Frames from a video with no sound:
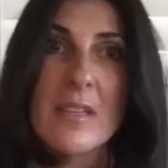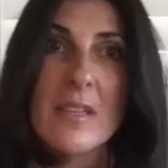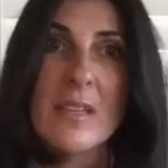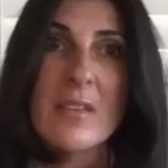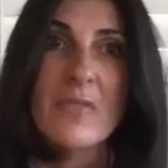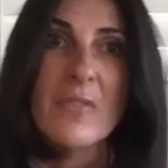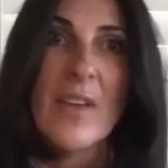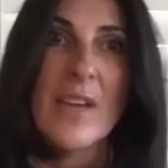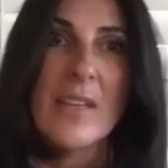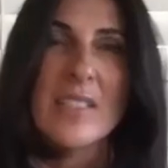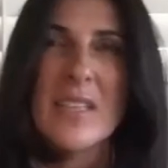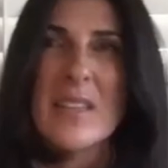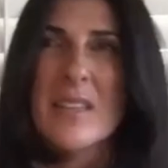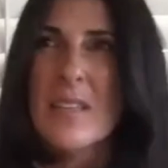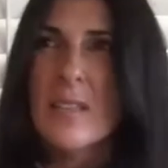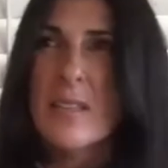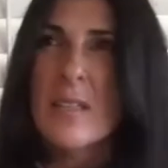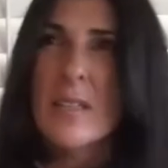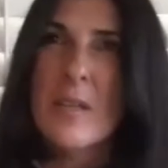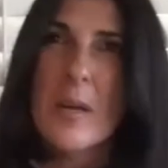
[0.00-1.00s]
In fact, I
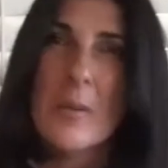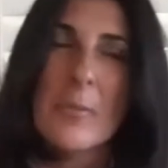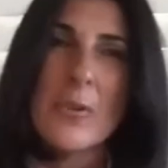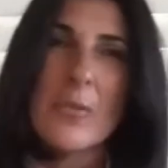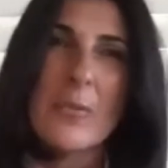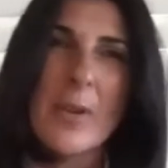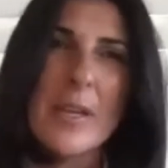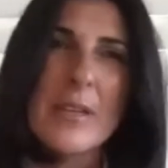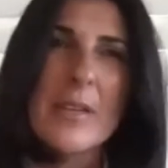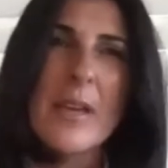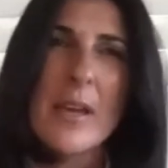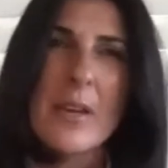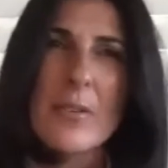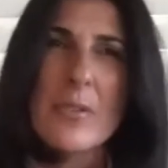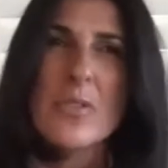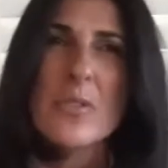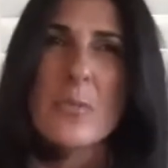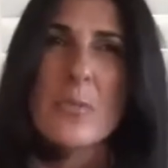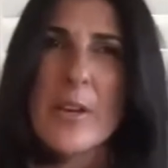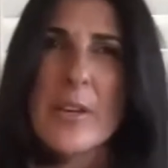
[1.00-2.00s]
think the number right now
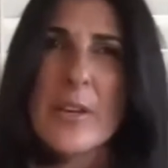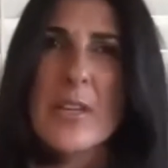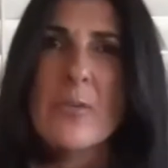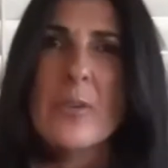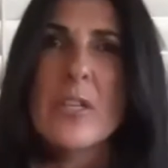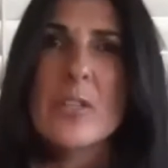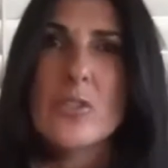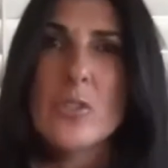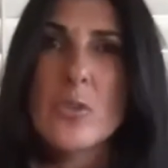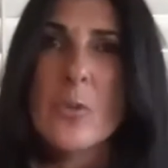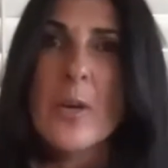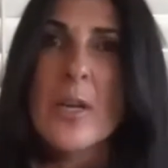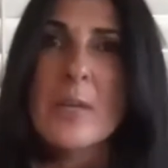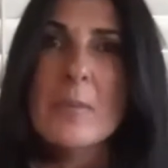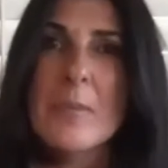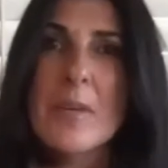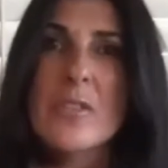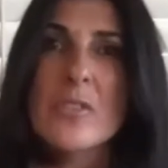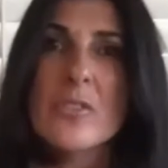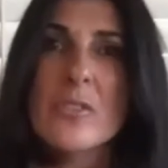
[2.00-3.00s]
is running around 20
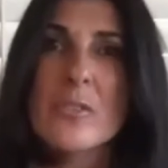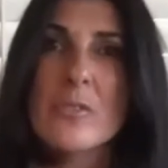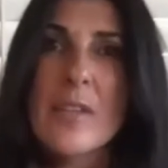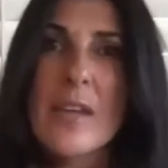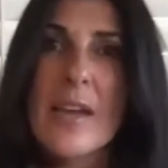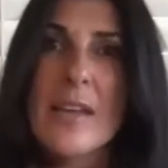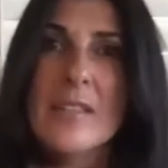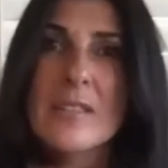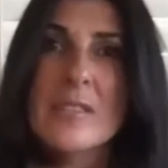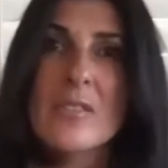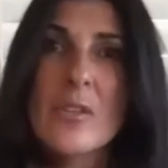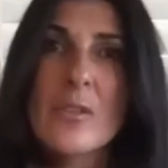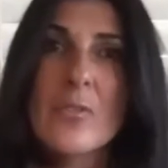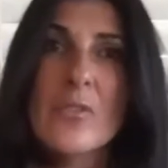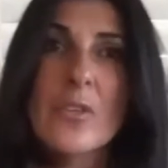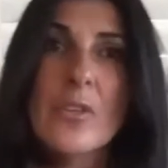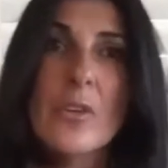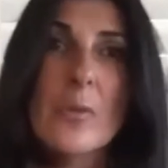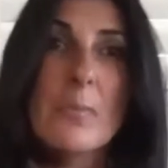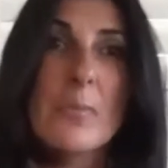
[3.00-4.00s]
months or less. So if
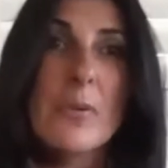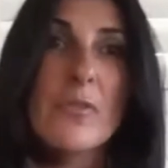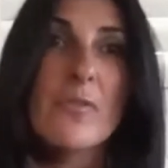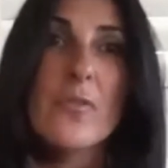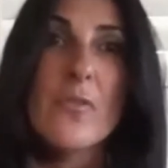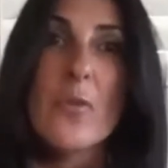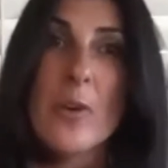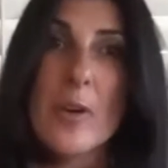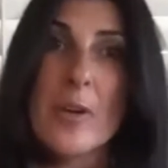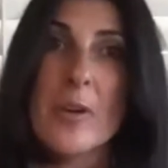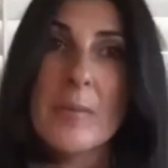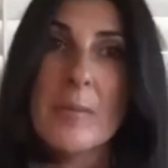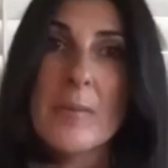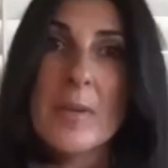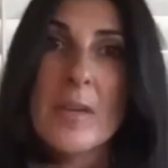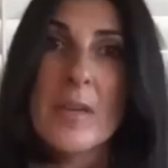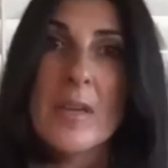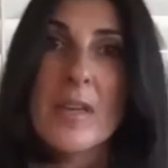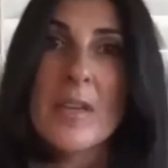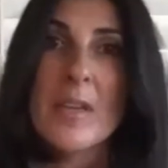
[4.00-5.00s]
you don't
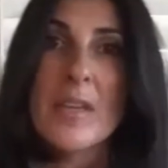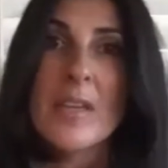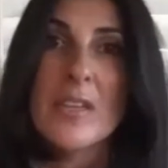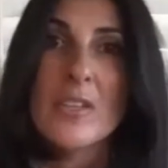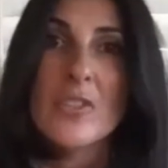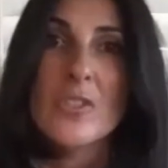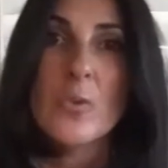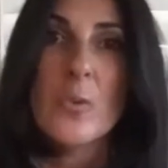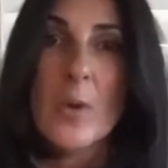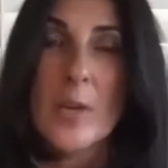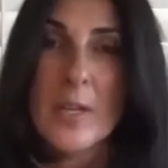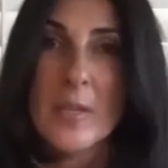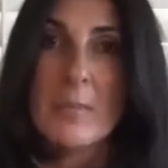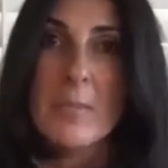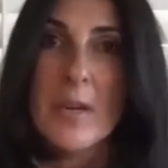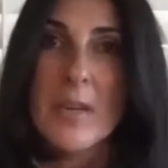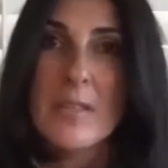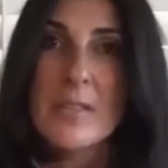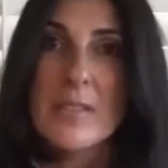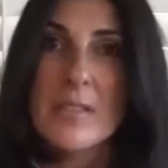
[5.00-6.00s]
perform in 20
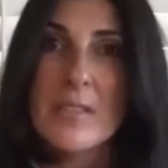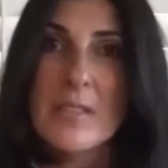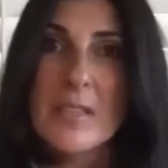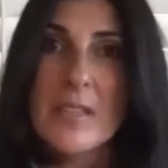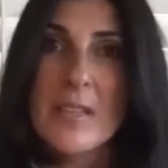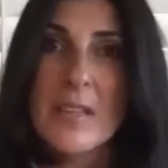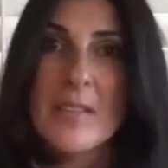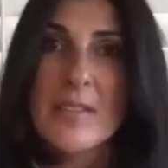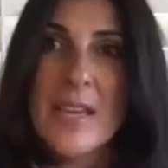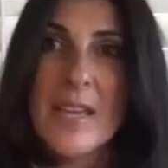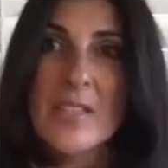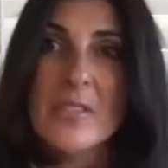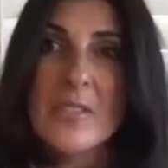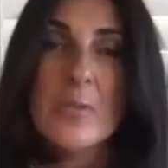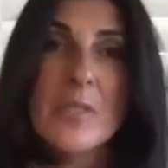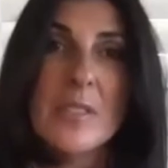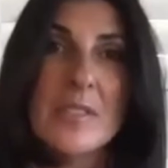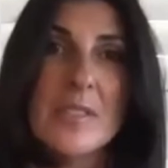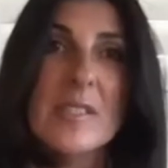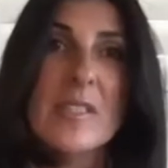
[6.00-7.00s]
months, that's
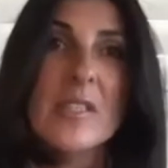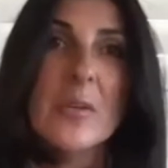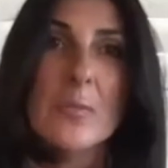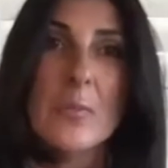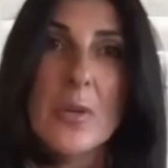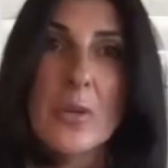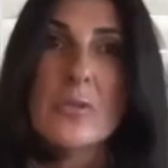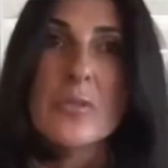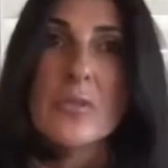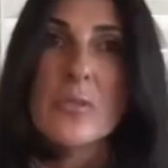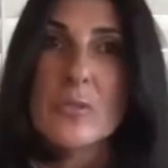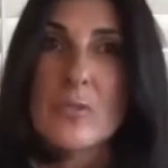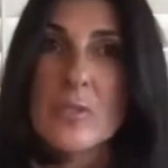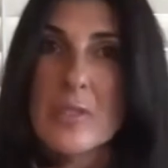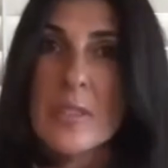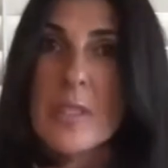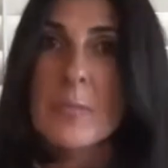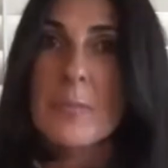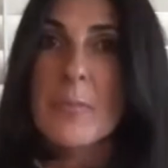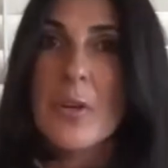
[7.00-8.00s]
what CMOs lose
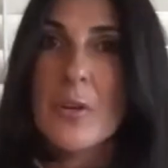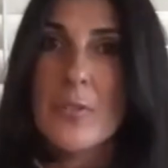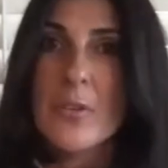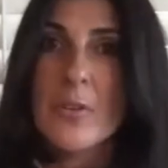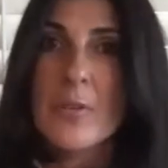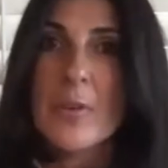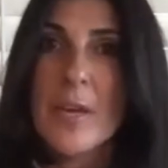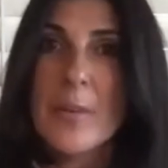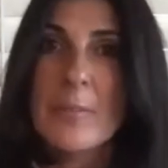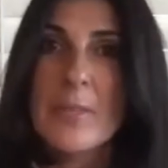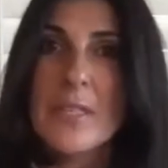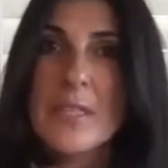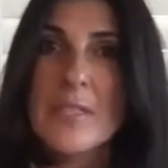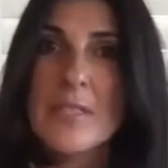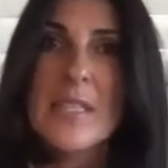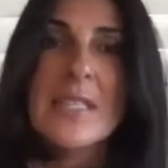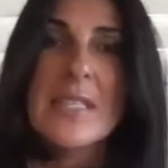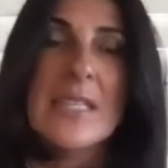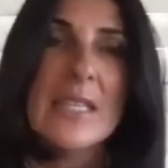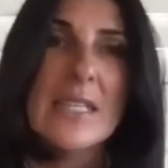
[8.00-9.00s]
sleep over, right? Because
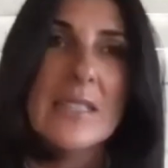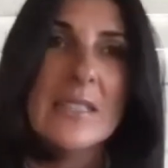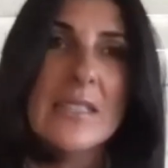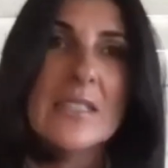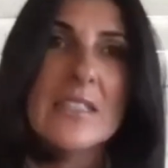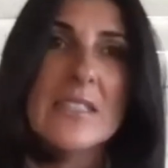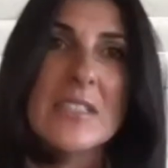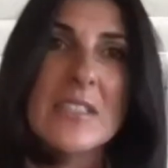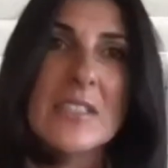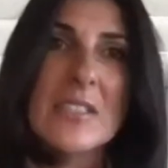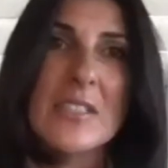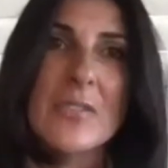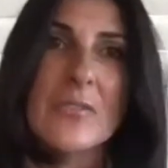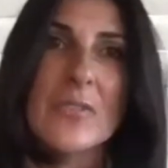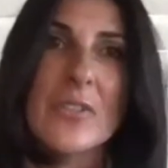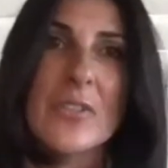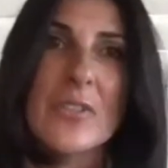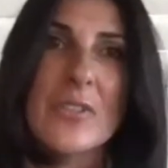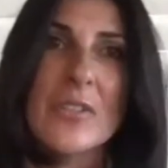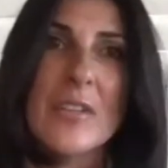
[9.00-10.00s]
they need to
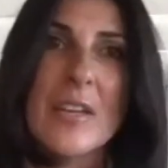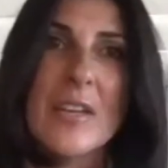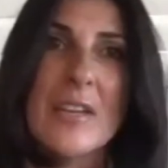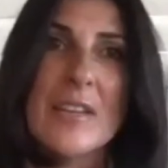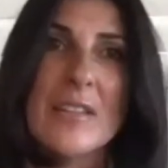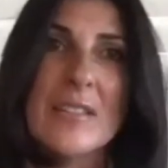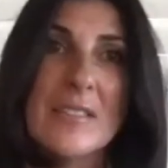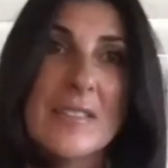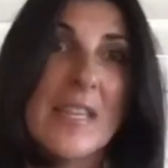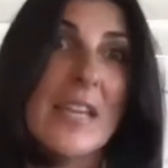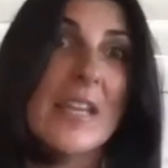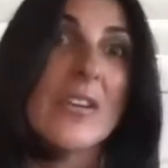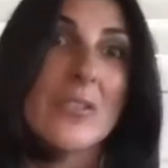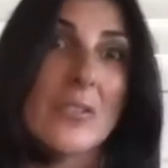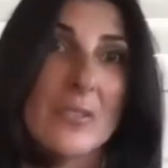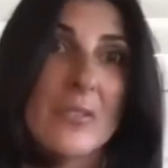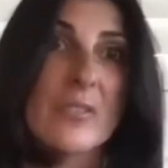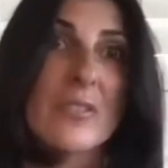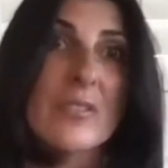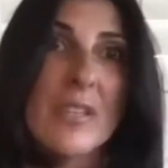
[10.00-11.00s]
deliver
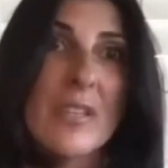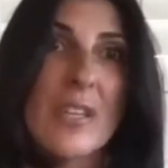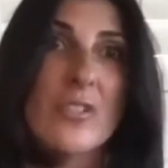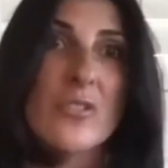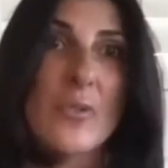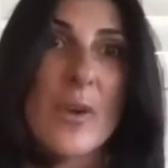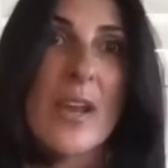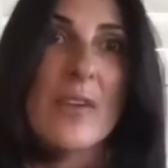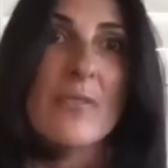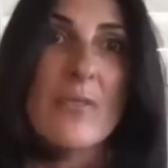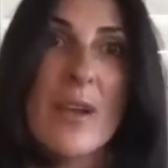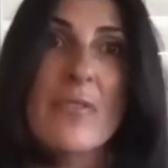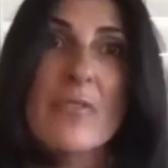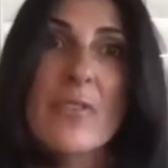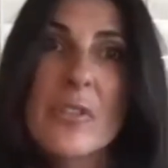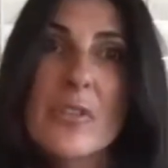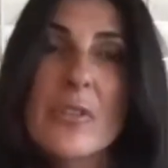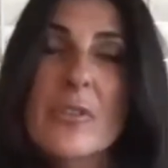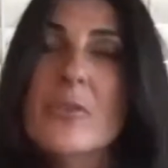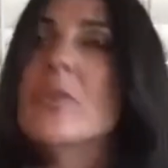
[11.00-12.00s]
sales and drive
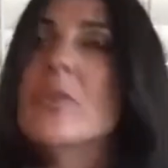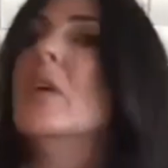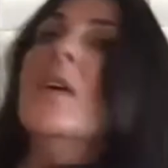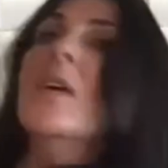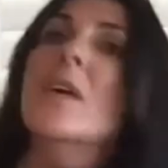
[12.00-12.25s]
revenue.